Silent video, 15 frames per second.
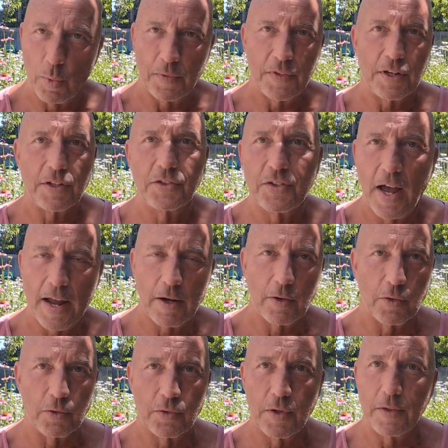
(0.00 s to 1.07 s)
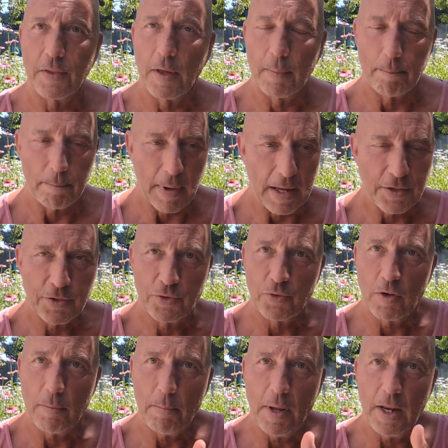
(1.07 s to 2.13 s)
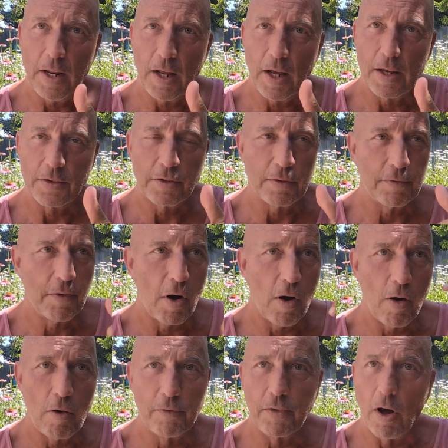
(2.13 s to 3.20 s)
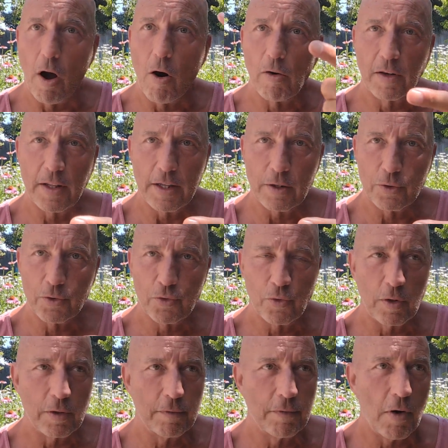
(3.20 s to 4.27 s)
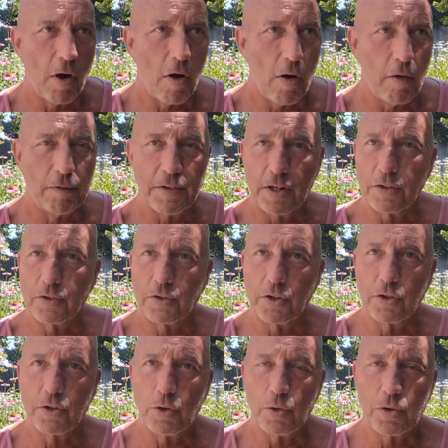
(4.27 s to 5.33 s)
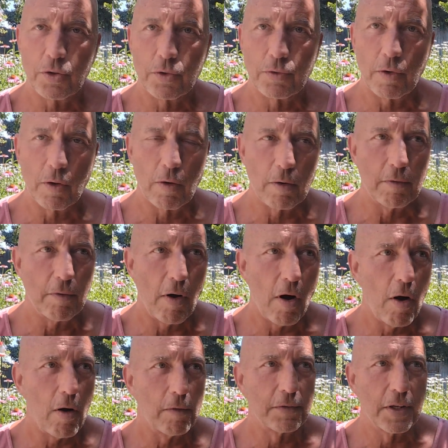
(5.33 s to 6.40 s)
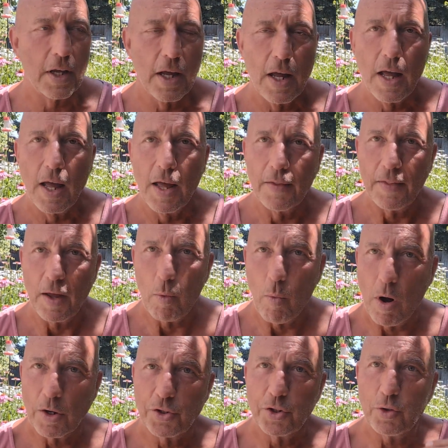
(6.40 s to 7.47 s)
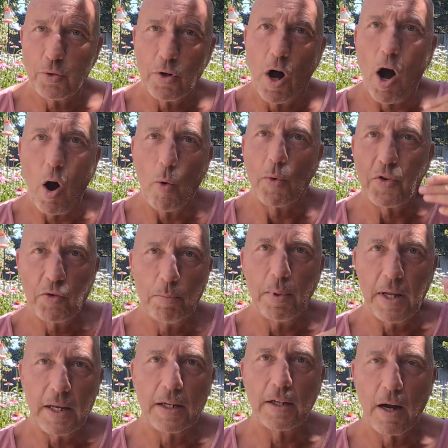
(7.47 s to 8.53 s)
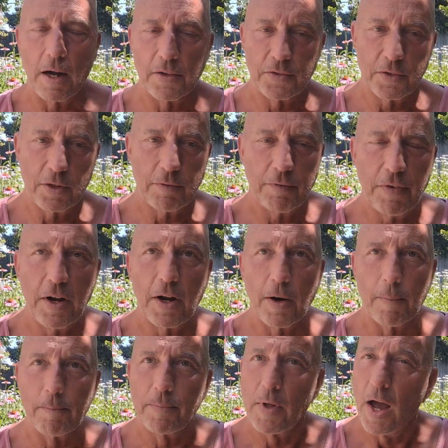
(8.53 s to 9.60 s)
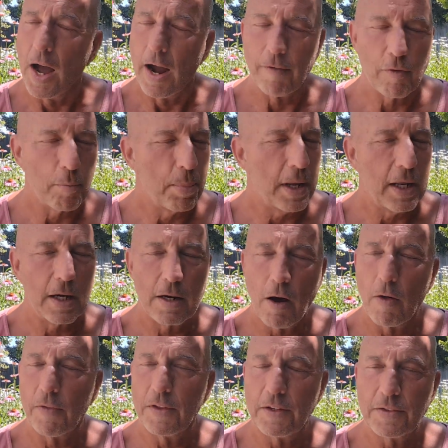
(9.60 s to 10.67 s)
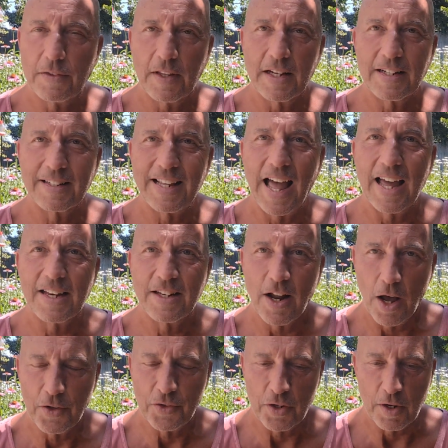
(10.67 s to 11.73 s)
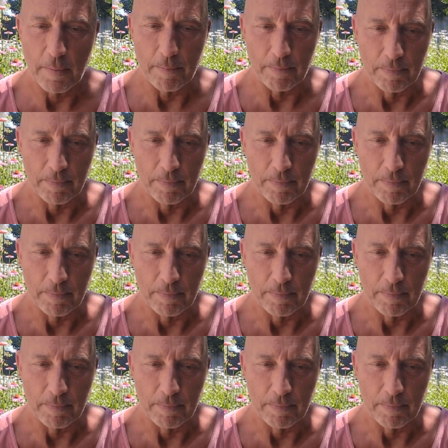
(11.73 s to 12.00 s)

with these cycles. Then the mainstream media is involved, our leaders are involved, institutions are involved. They want you to always be in constant fear. I've repeated all these things ad nauseum.